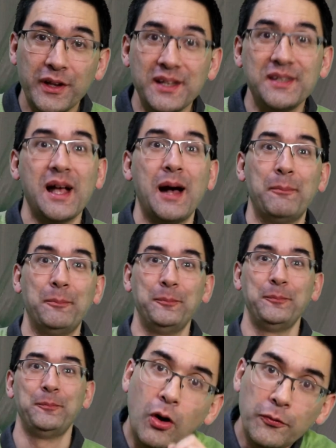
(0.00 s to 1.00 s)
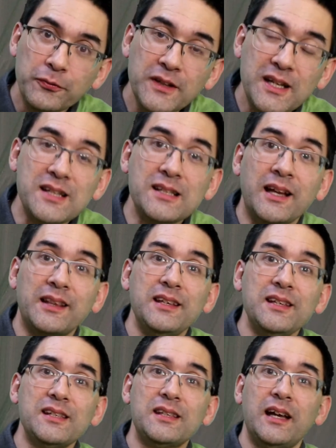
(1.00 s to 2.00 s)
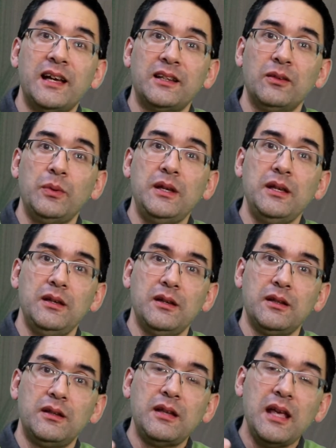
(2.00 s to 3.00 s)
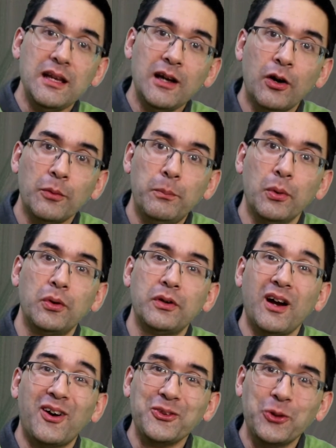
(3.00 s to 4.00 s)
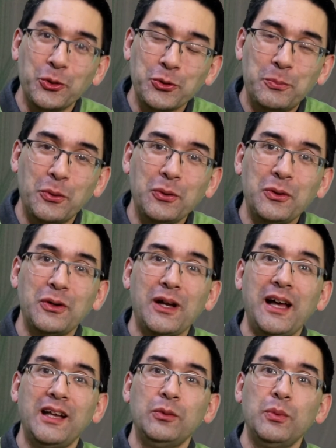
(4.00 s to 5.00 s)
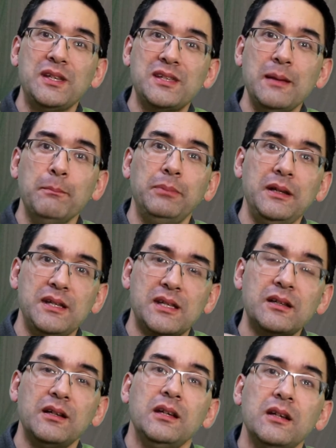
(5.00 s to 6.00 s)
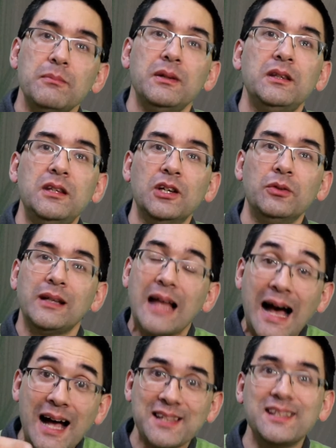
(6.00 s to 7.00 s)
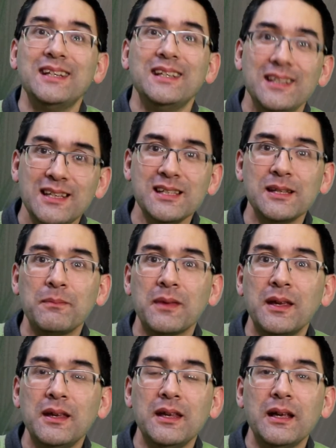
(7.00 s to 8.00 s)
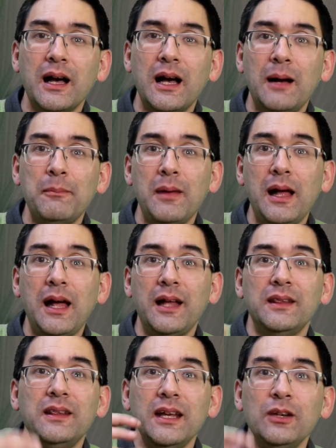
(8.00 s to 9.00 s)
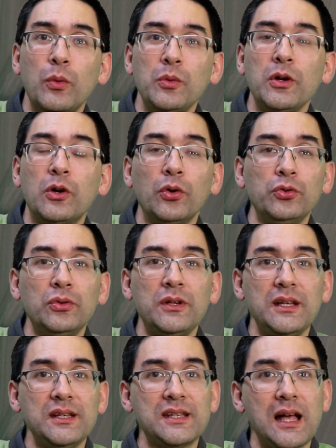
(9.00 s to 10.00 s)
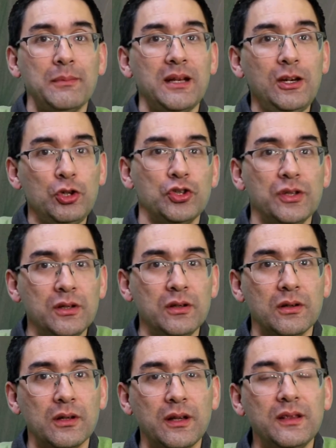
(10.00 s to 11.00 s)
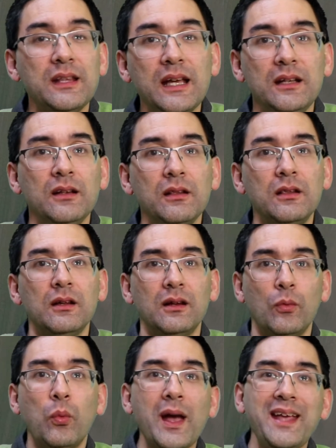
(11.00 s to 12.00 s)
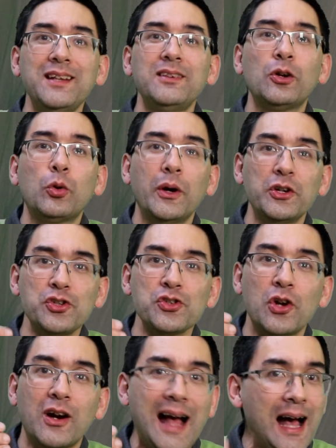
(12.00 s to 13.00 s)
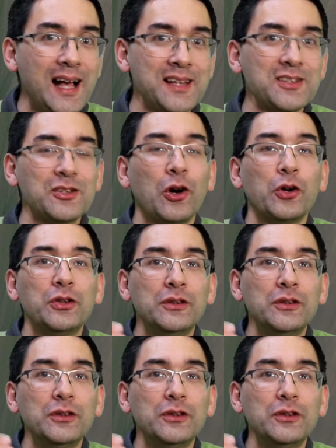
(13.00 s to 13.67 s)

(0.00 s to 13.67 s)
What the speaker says: exam. Often it is like this, that we take our book, our notebook, and we simply study the material as it is, and then when we go to the examination, then the way that the questions are asked are